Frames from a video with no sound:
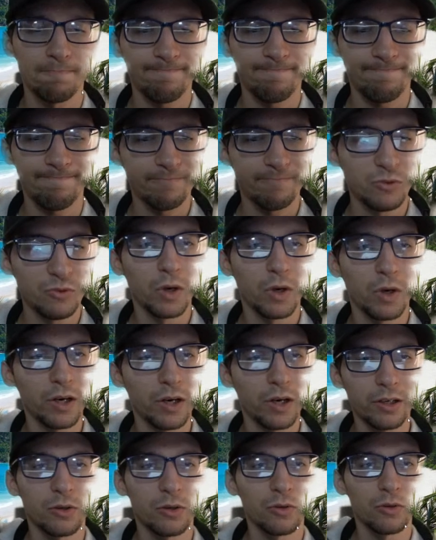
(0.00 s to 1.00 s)
where you would
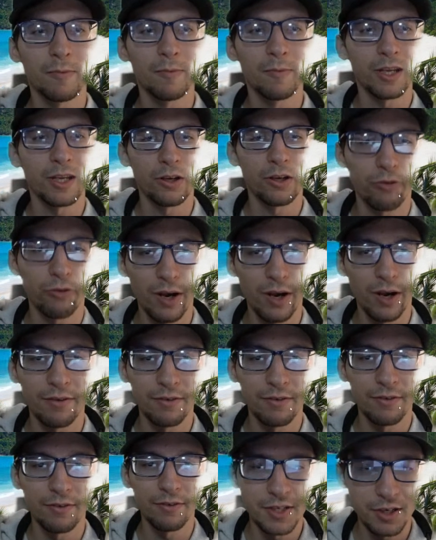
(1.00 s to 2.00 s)
make your creative
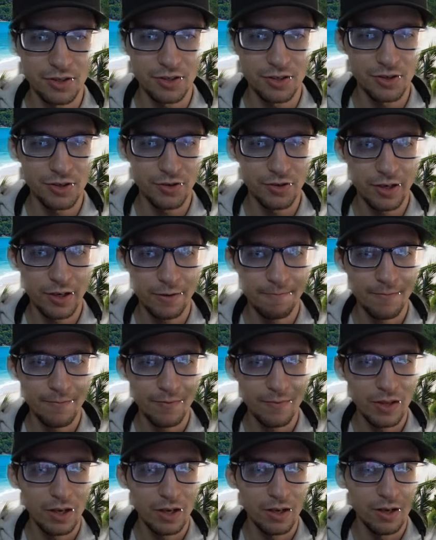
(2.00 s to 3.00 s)
decisions, right?
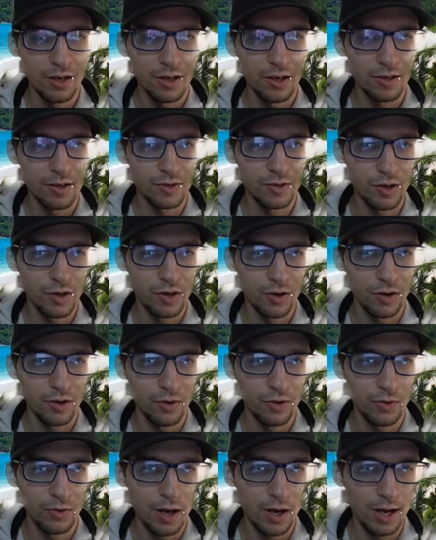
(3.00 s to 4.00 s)
So
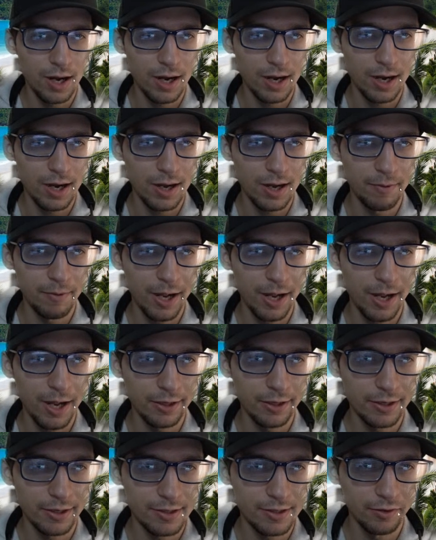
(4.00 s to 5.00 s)
I'm adding this
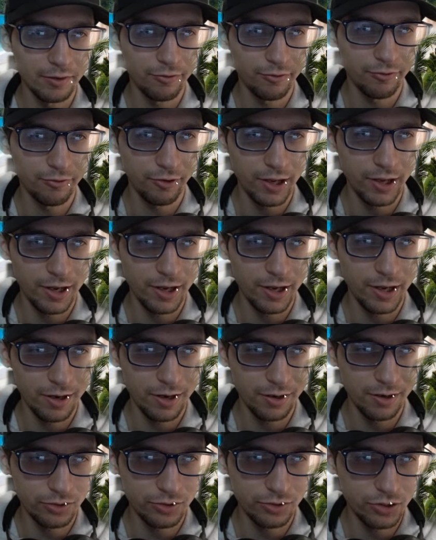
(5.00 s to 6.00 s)
little flare
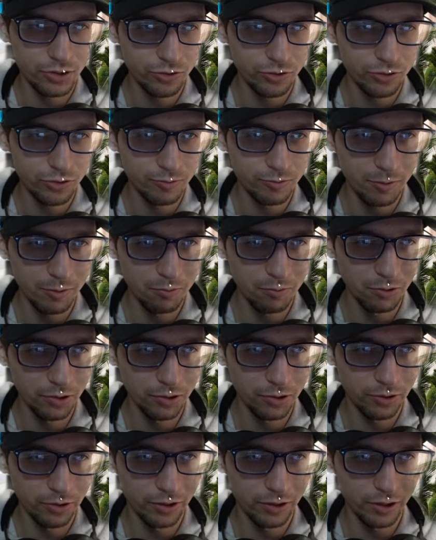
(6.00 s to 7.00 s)
to my
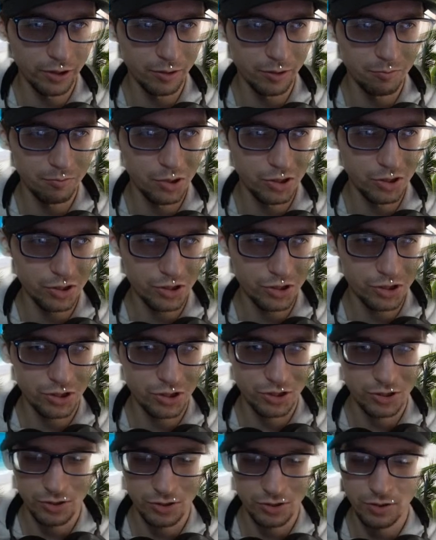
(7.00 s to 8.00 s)
blurry push
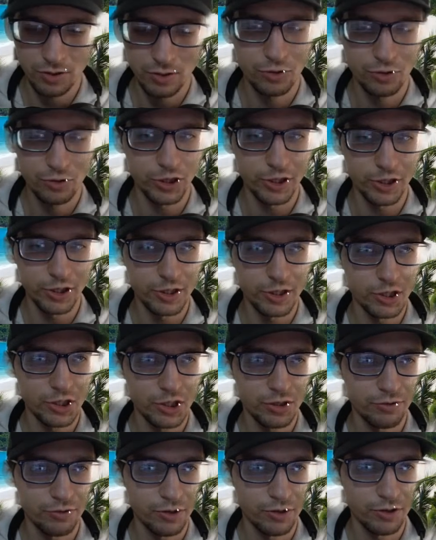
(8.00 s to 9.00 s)
transition,
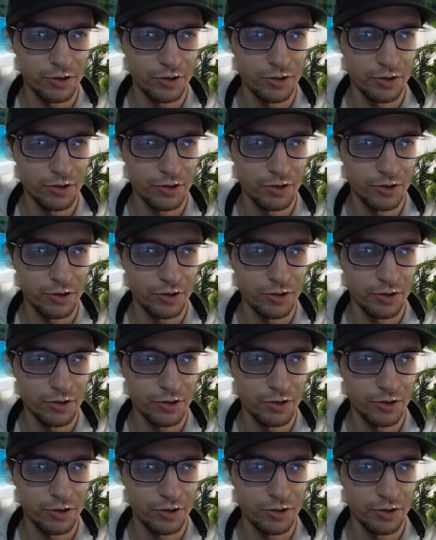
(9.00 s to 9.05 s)
right?